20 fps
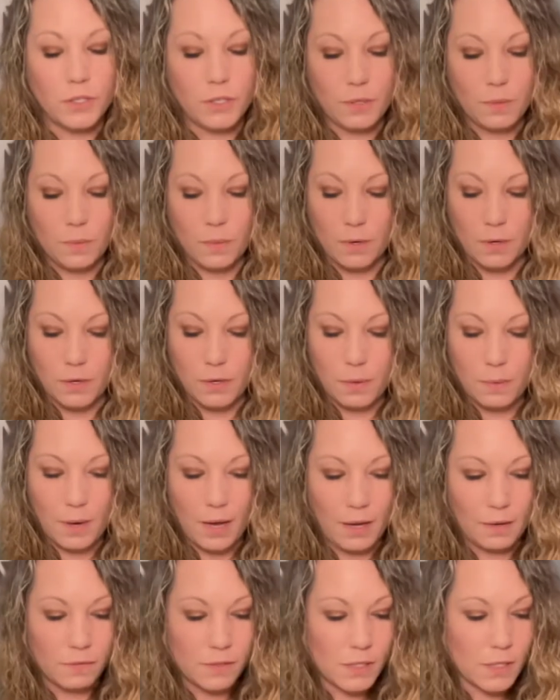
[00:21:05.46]
you, or you
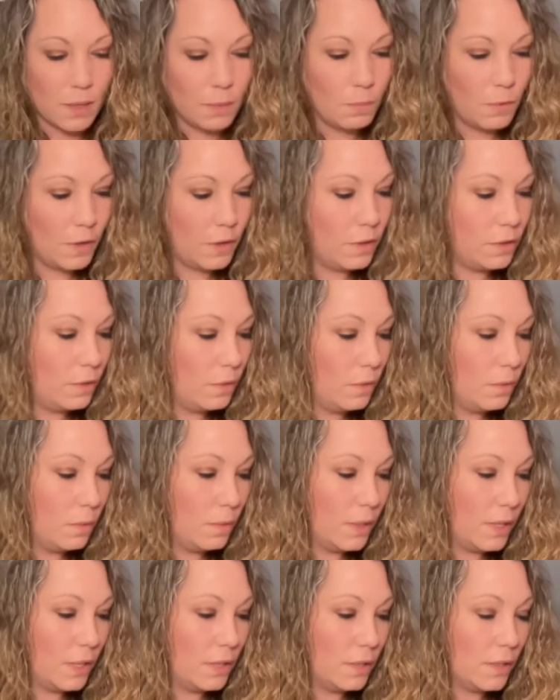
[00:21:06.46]
have someone who
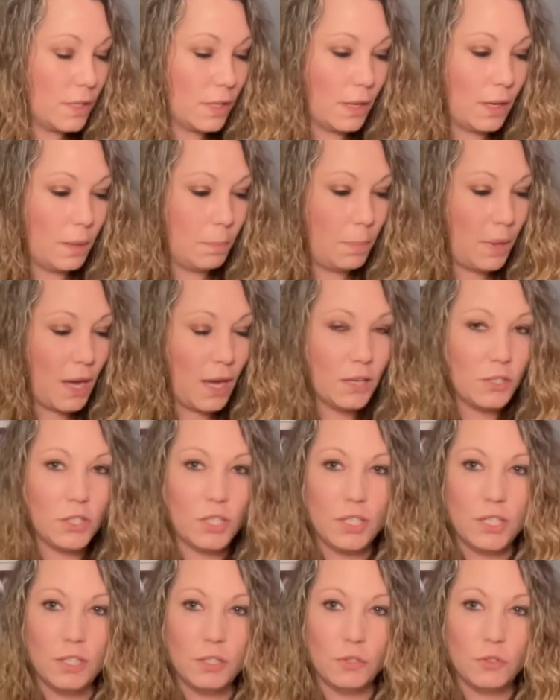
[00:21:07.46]
is like
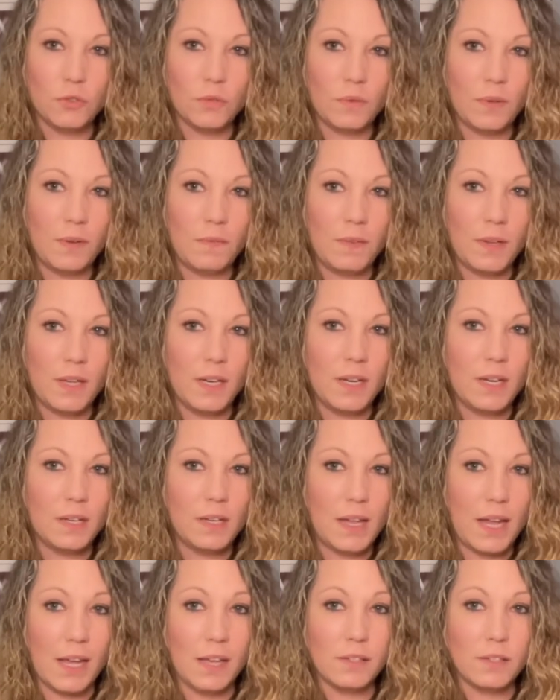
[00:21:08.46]
passionate, driven,
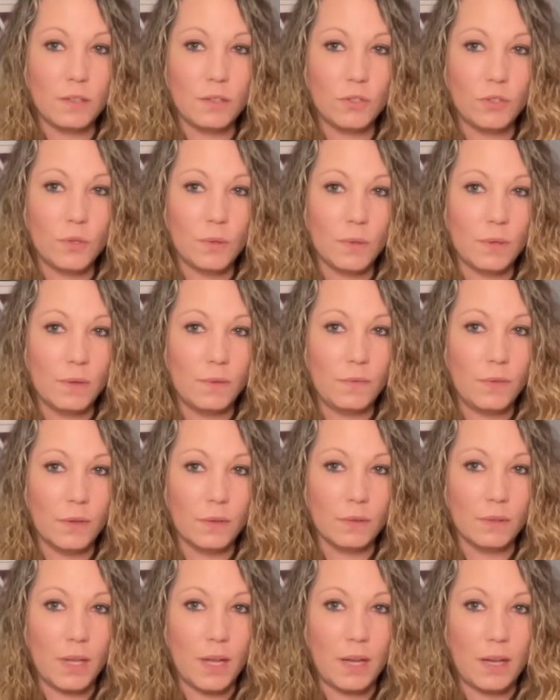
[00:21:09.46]
has control of their
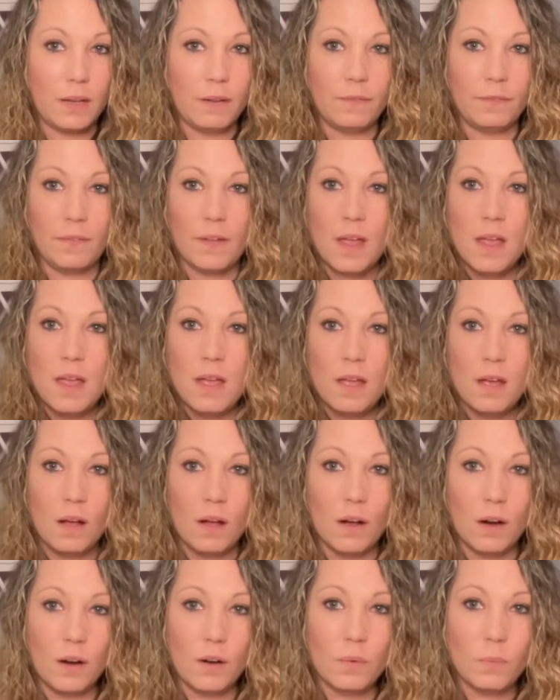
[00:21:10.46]
life,
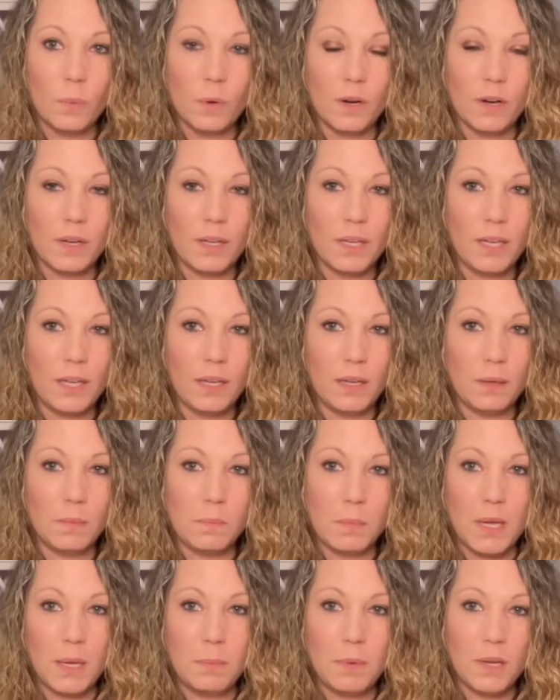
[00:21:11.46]
hardworking,
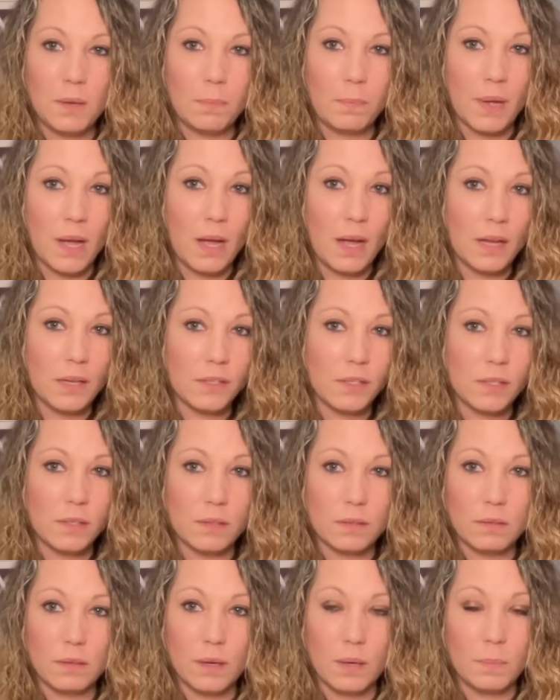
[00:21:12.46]
maybe a boss,
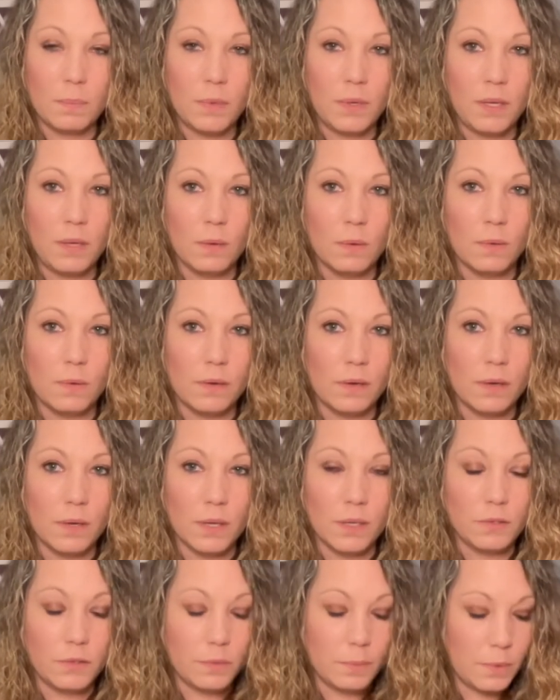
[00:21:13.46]
company owner,
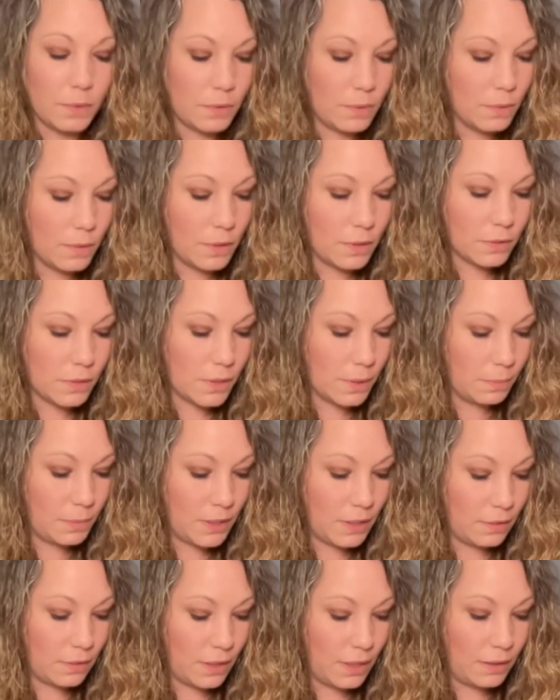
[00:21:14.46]
entrepreneur,
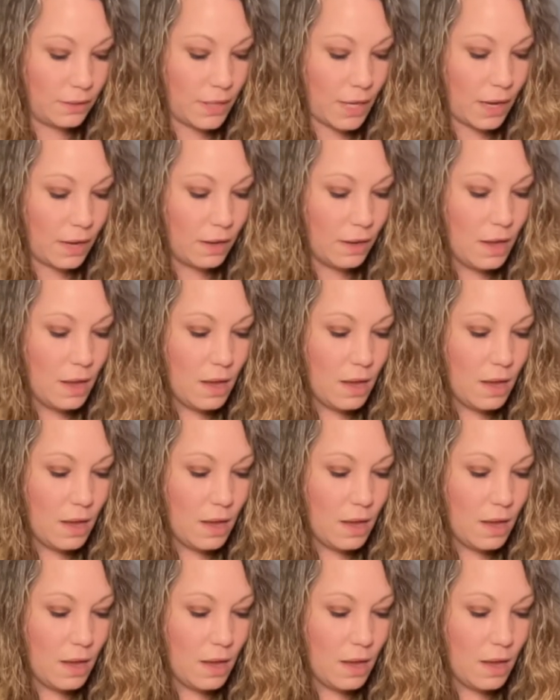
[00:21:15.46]
something like that.